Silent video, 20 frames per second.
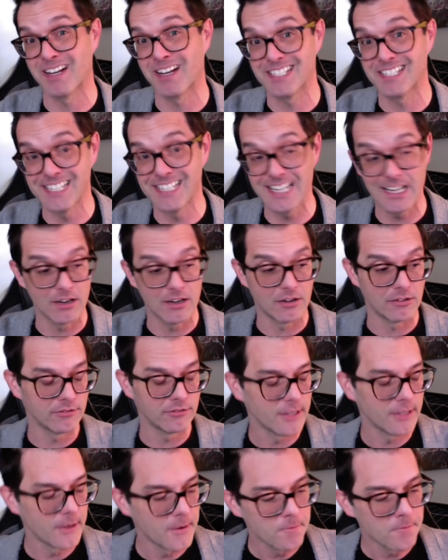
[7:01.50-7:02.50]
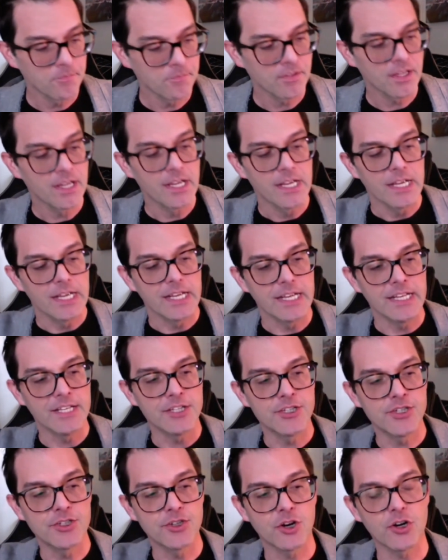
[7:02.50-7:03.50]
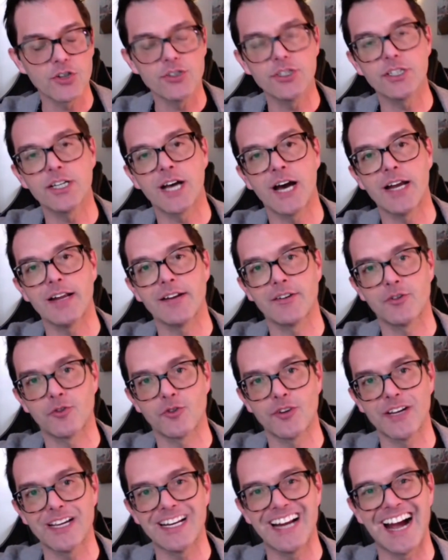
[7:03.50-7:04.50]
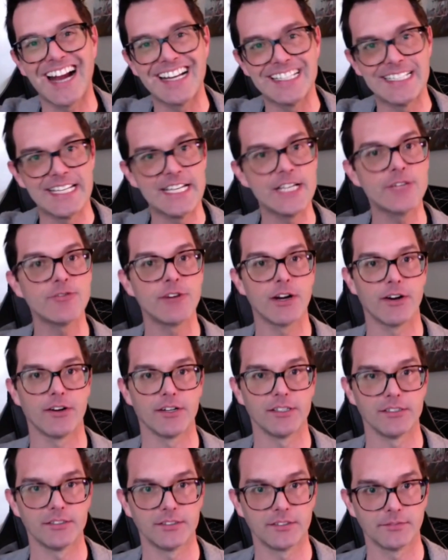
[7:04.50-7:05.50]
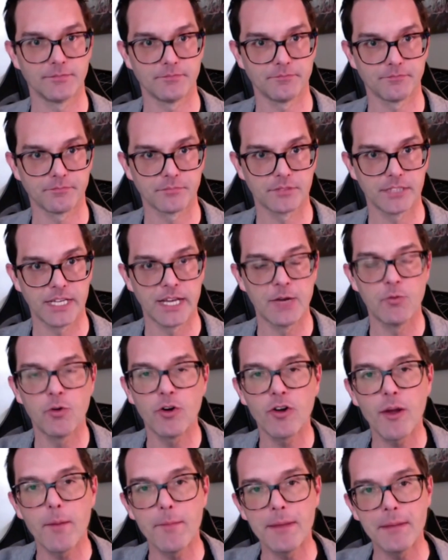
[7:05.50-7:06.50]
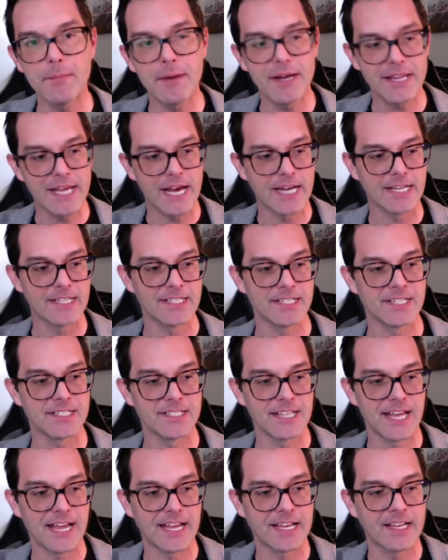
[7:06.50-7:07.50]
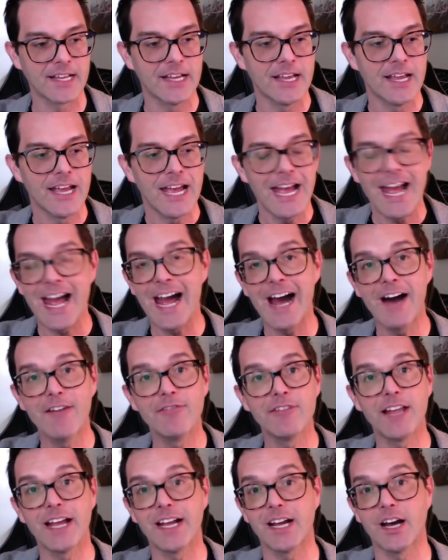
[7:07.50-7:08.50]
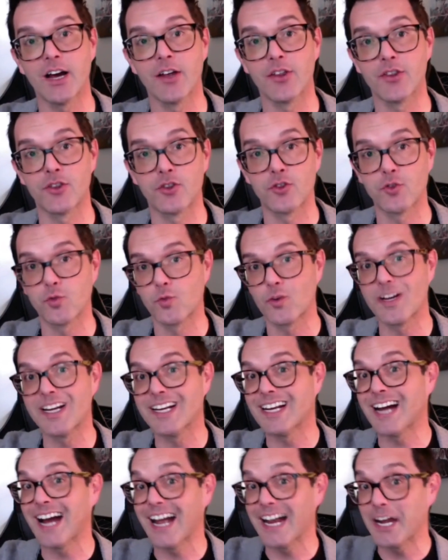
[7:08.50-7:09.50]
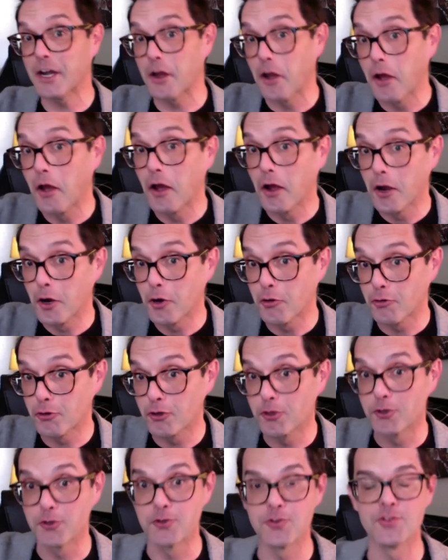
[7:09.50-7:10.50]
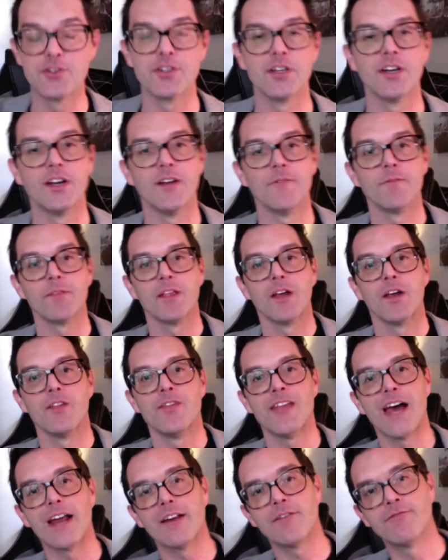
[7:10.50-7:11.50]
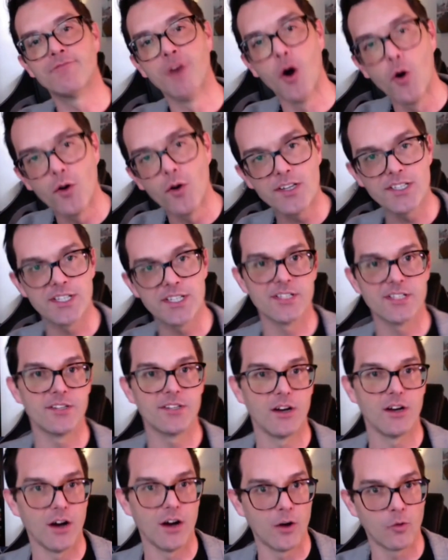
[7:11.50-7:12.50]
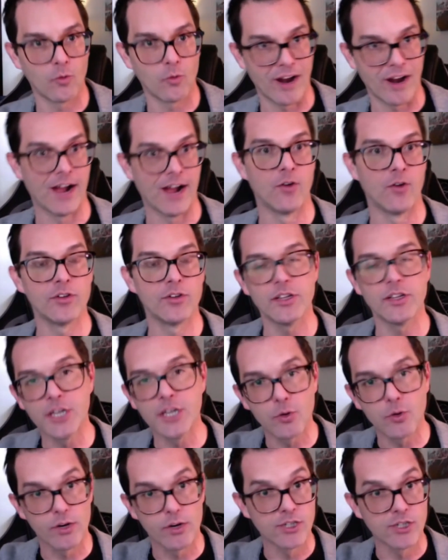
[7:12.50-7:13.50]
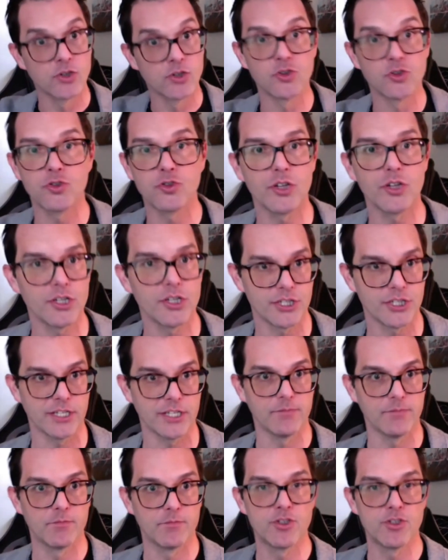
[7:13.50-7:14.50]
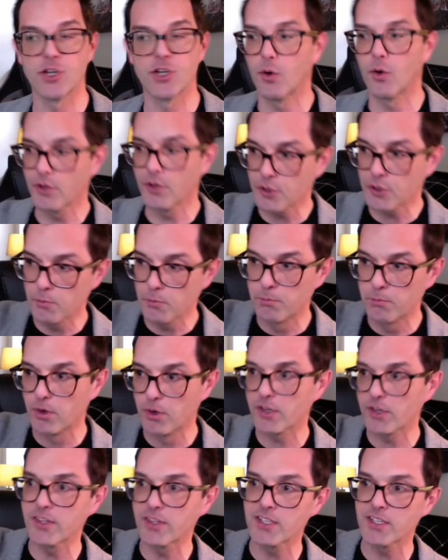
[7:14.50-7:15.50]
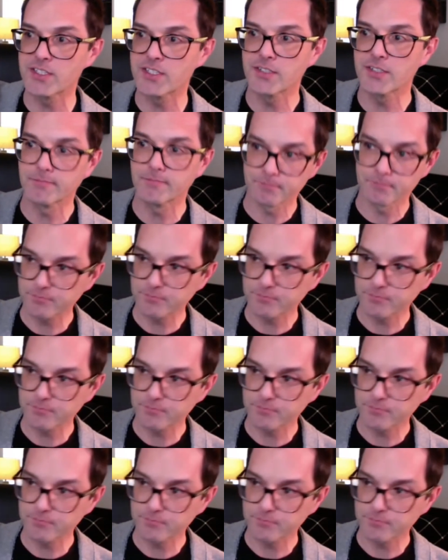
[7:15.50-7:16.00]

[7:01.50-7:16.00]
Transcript: myself, is start to kind of create itineraries. And what I mean by that is like have like a 3-night cruise that focuses around the original trilogy. So you book this